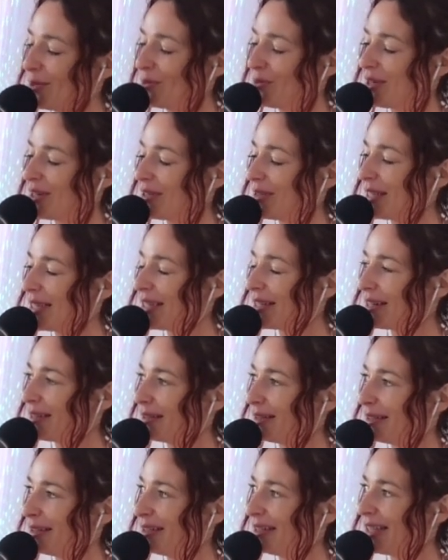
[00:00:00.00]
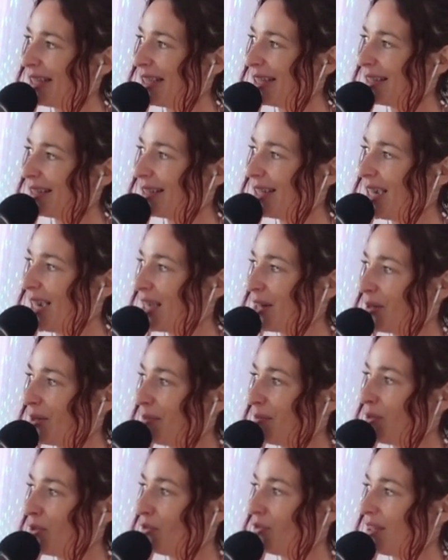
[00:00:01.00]
what do I got to learn here? How do I
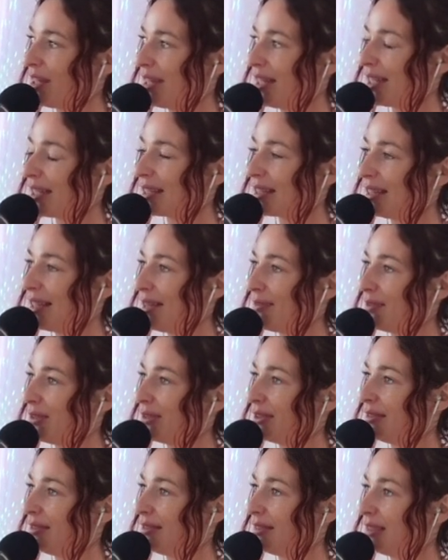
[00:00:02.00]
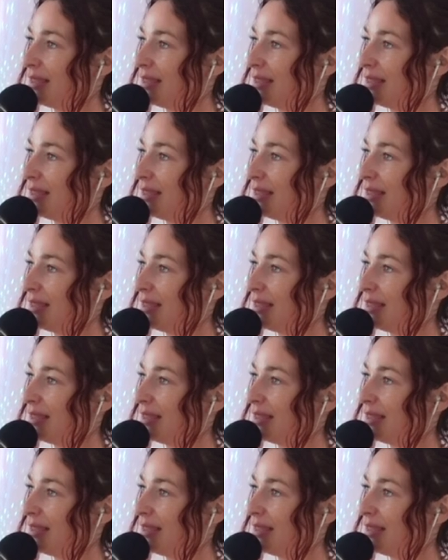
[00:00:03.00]
move to the next level?